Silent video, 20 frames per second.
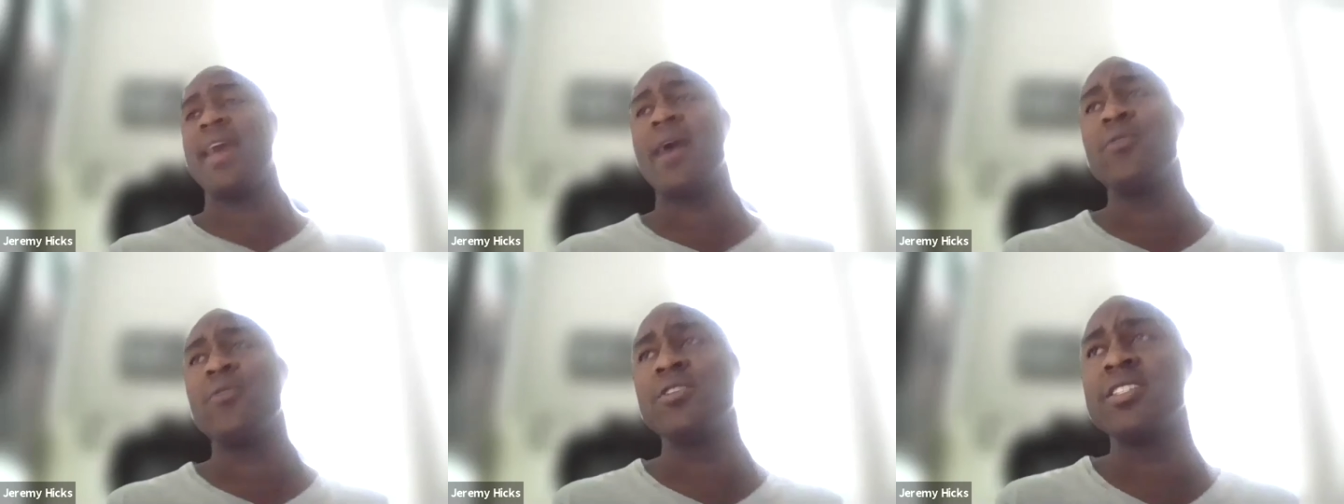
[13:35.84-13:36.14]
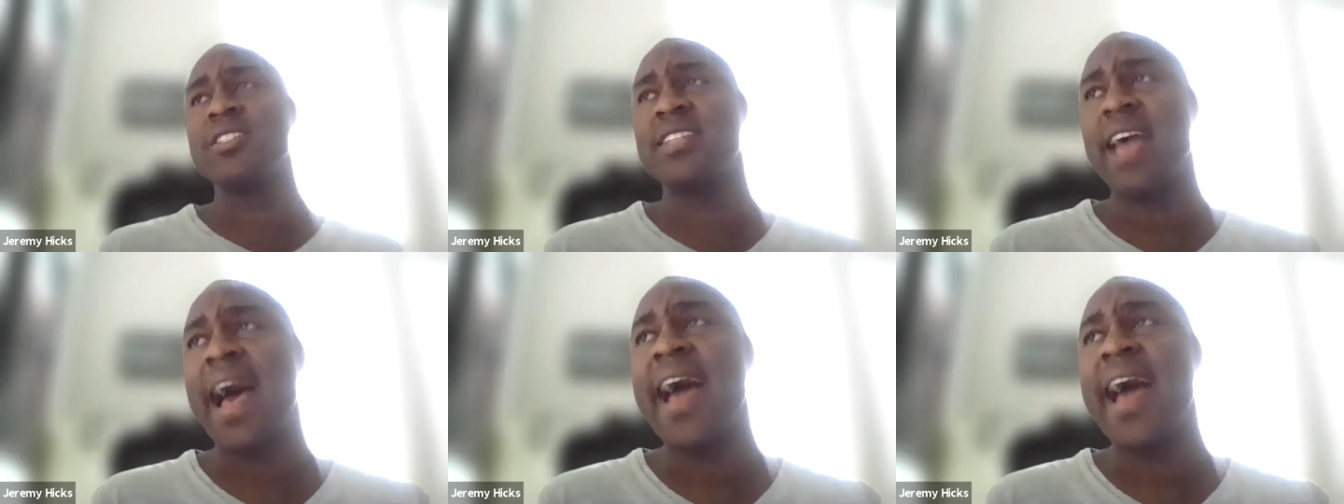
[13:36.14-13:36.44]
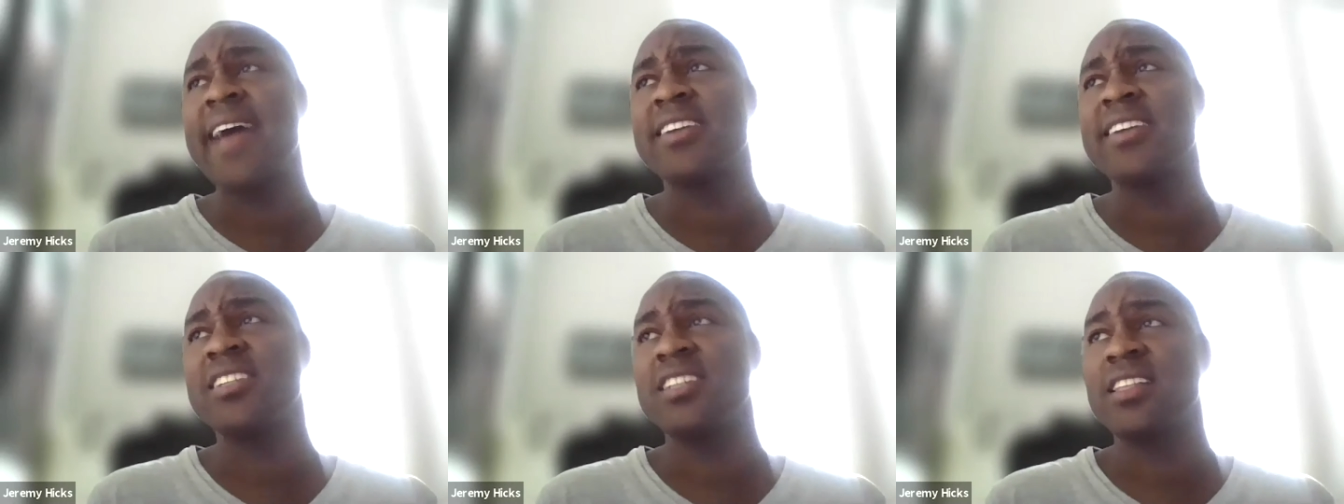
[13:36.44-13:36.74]
that was,
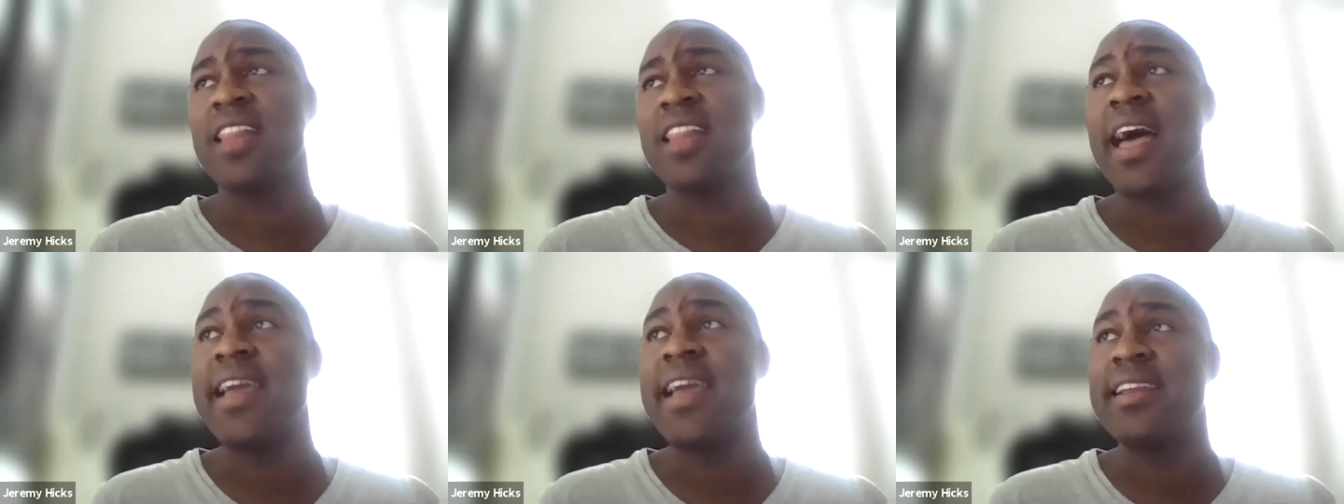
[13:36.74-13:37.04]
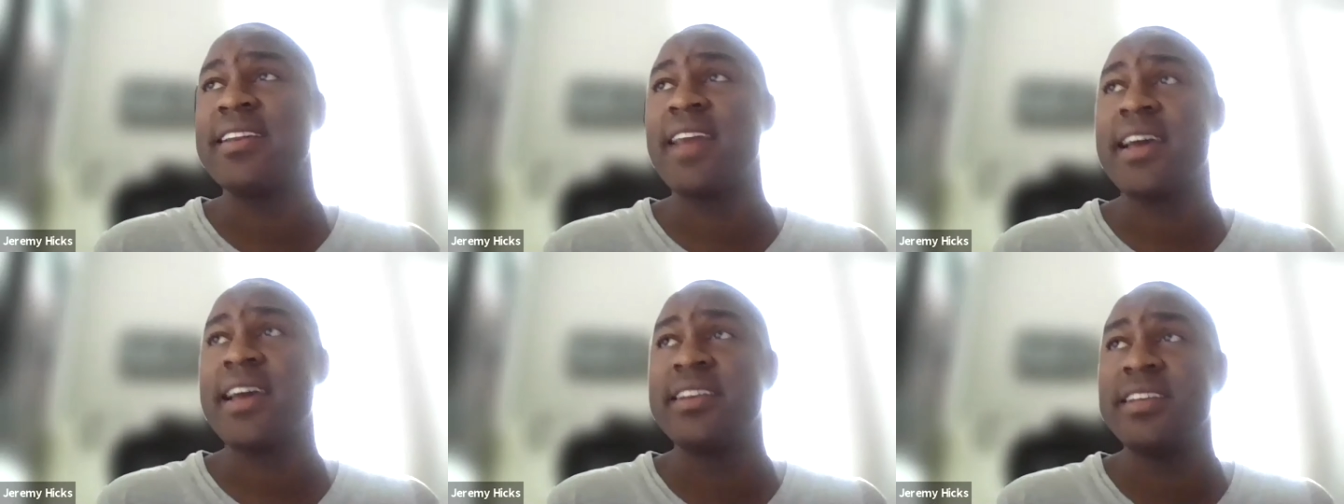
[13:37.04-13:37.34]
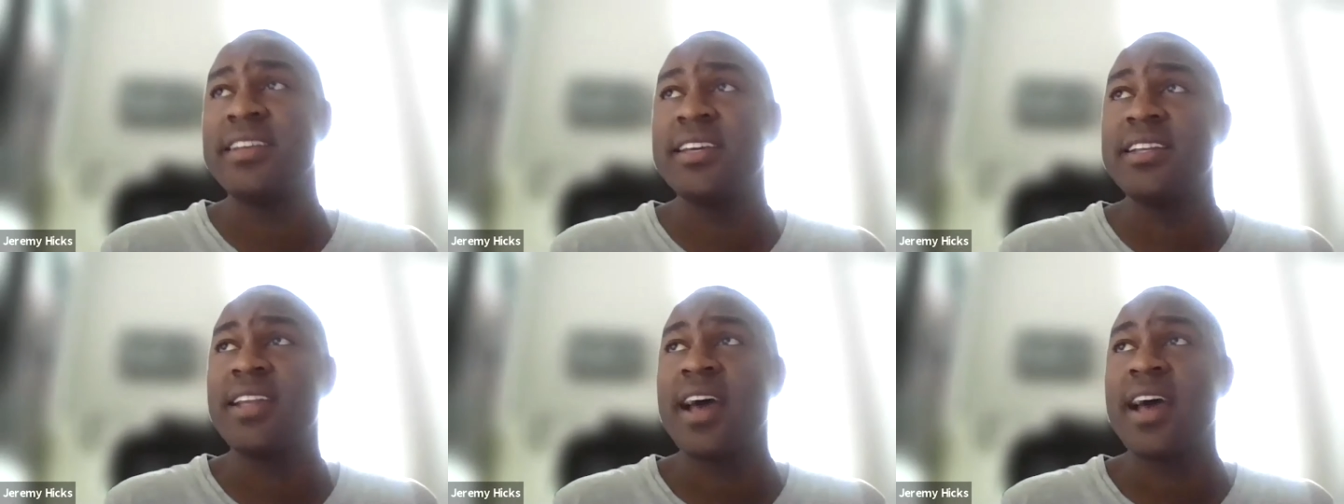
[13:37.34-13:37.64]
I actually liked, I
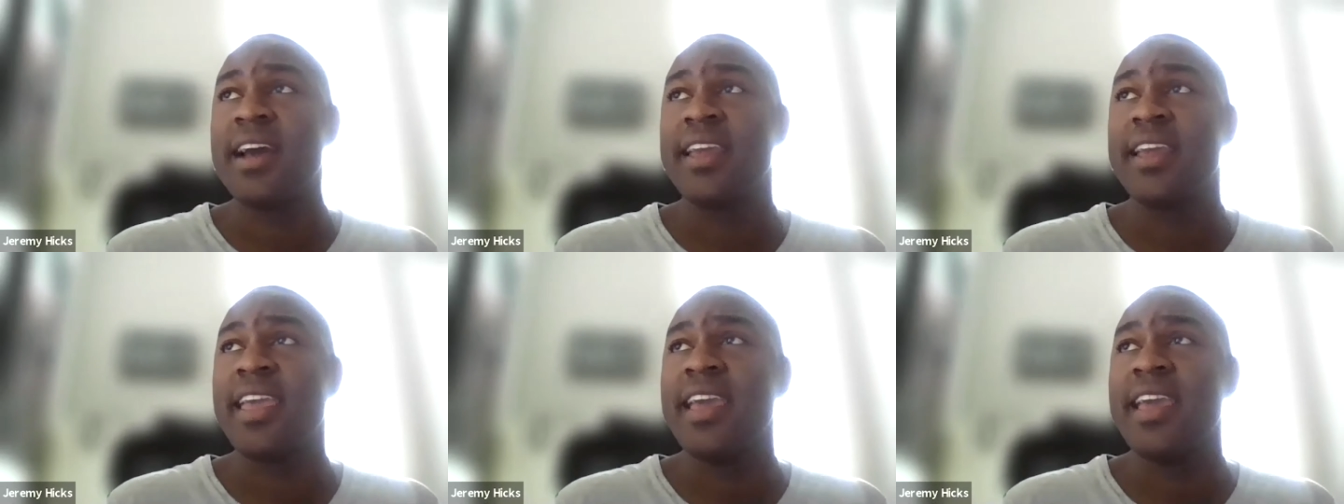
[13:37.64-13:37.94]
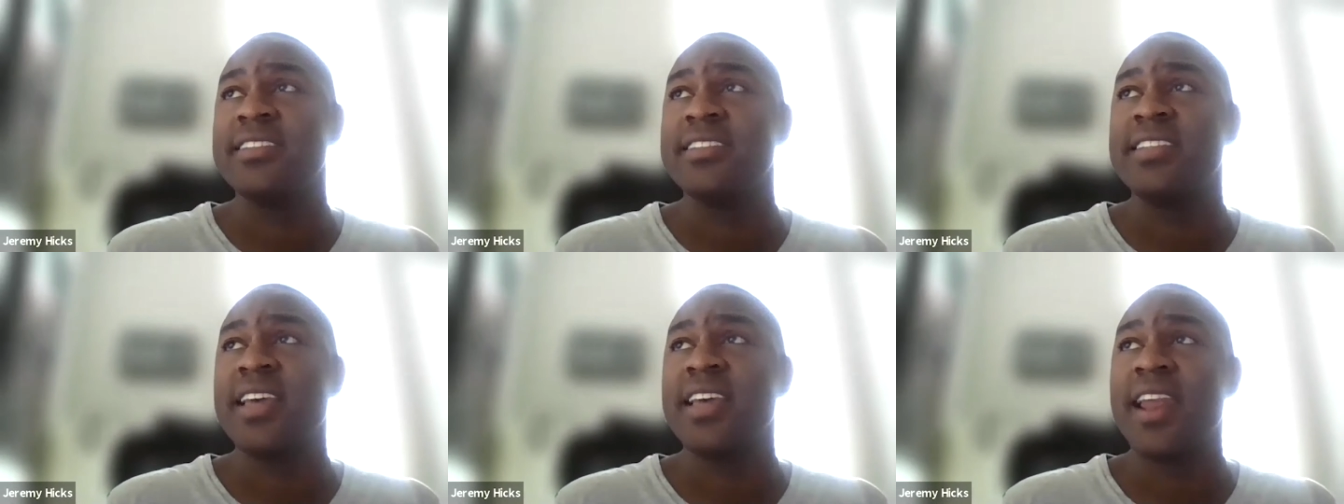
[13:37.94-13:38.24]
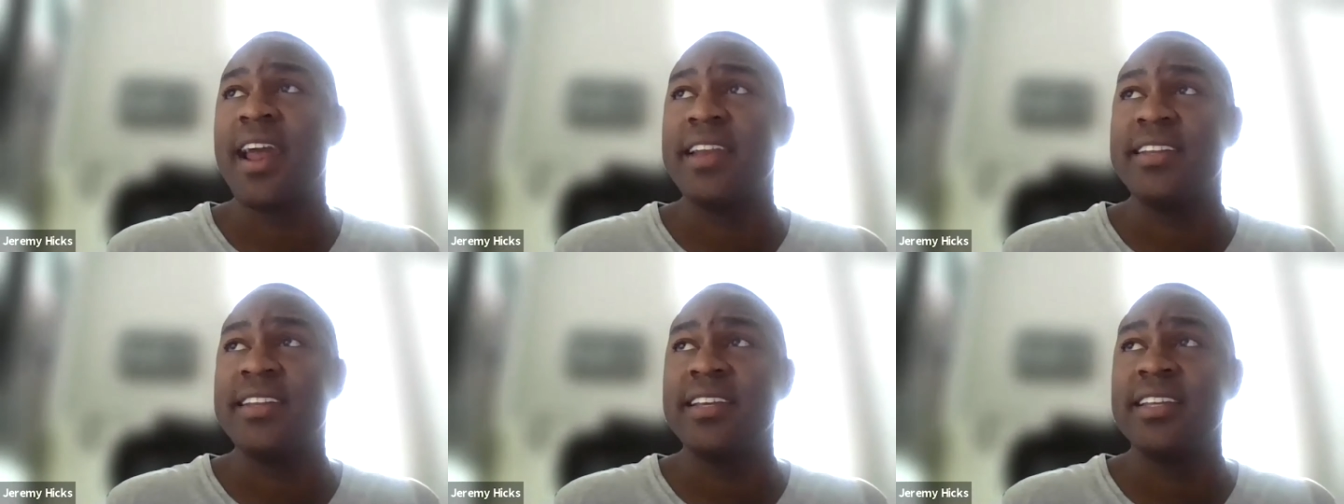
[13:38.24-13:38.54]
can't say
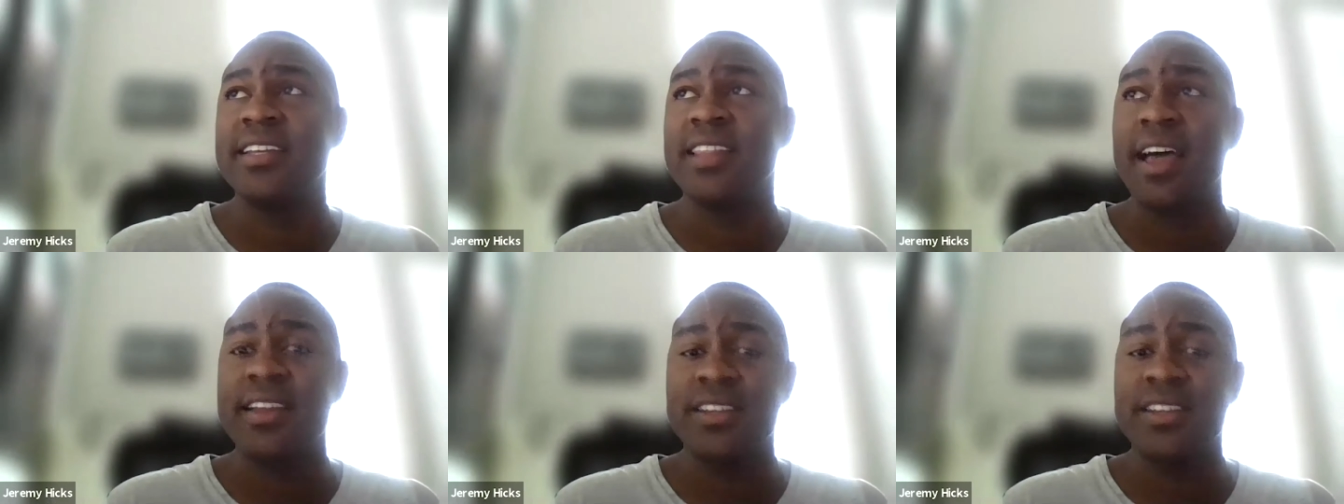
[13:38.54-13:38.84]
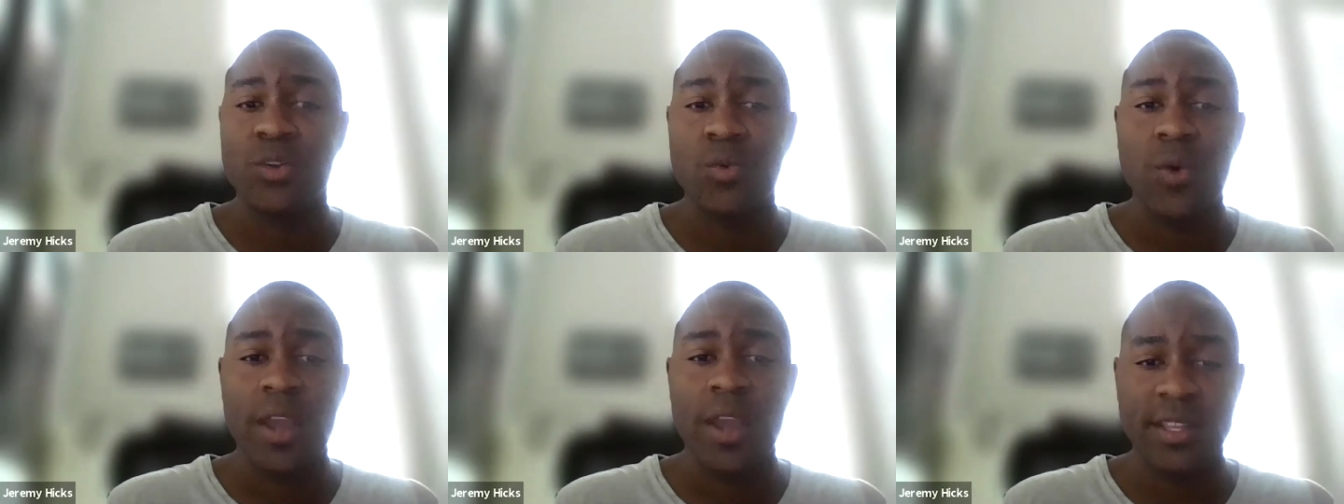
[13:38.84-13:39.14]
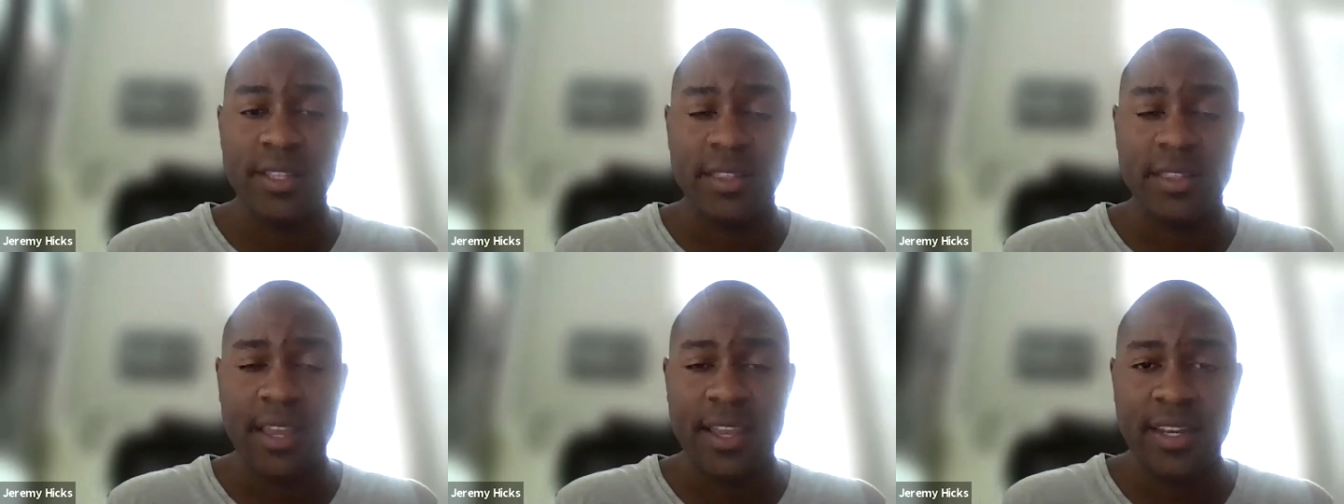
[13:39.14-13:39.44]
that I did like the
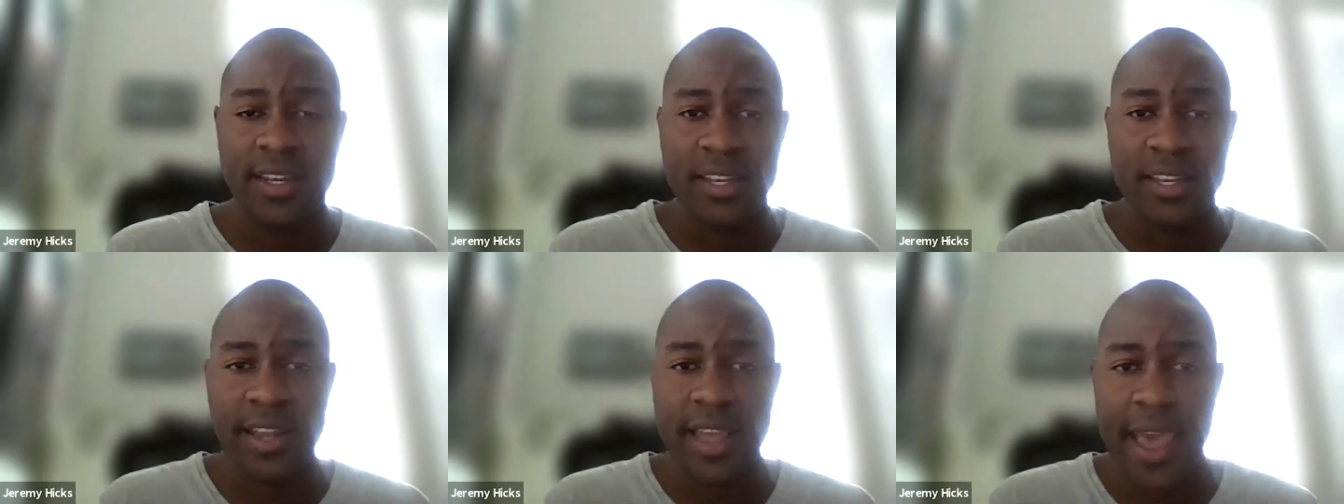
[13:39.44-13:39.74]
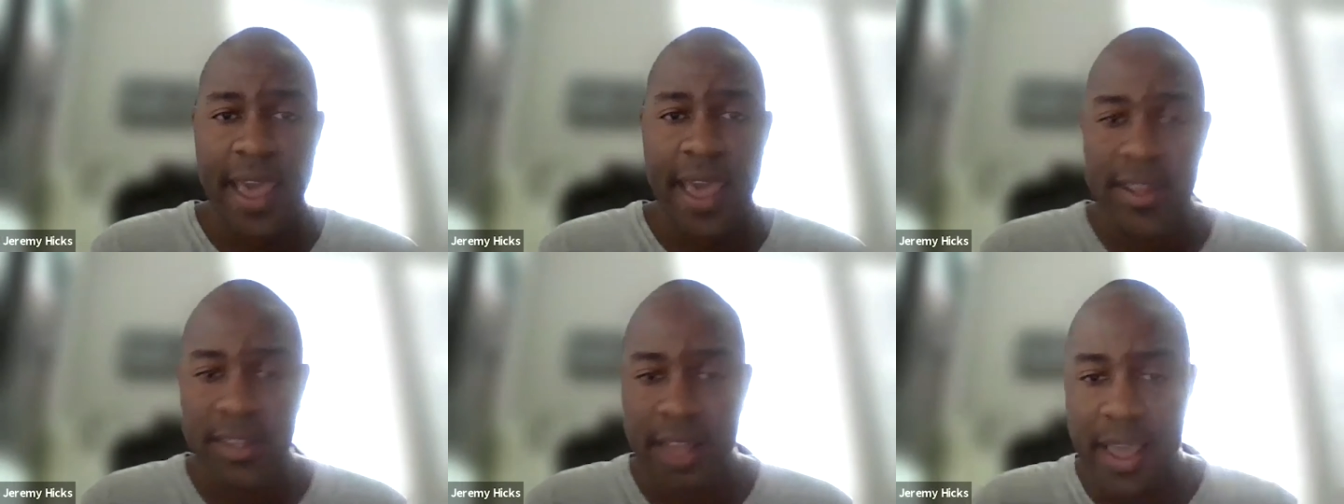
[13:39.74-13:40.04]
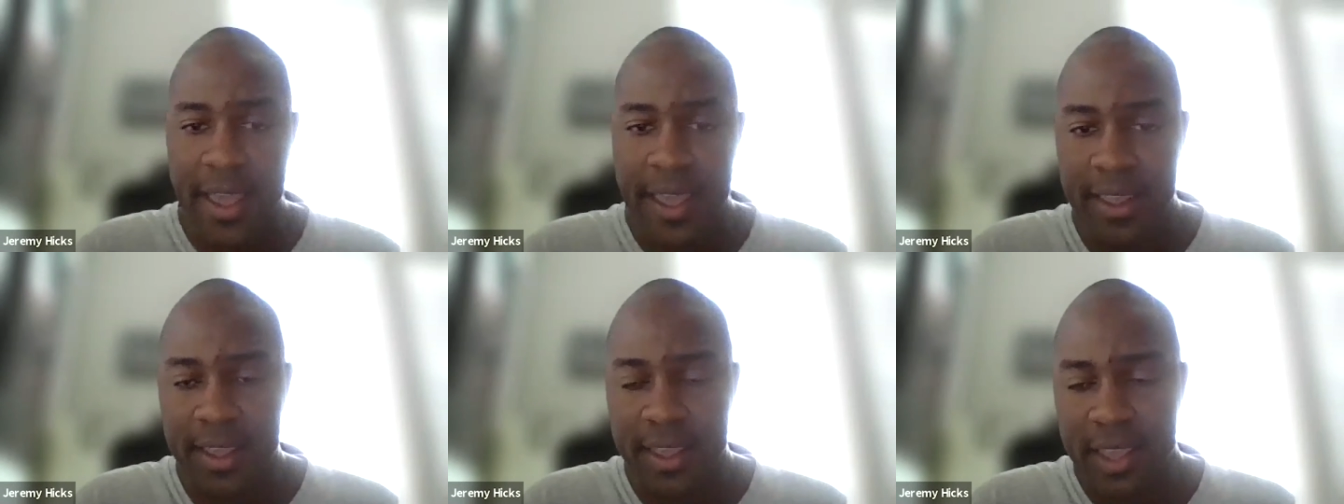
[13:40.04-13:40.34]
way that they did that.
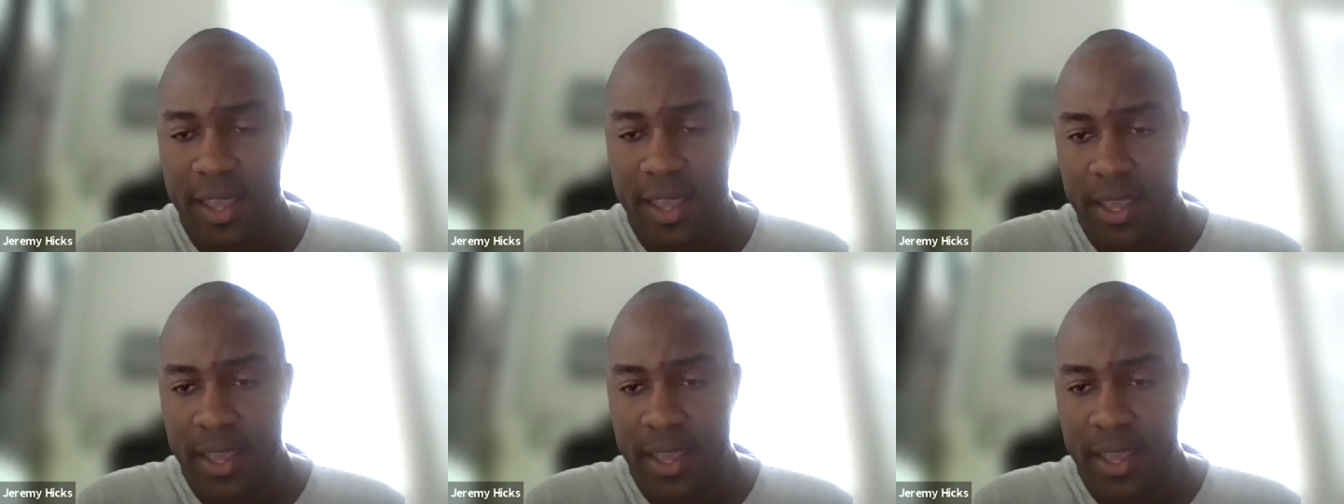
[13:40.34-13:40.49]
Like,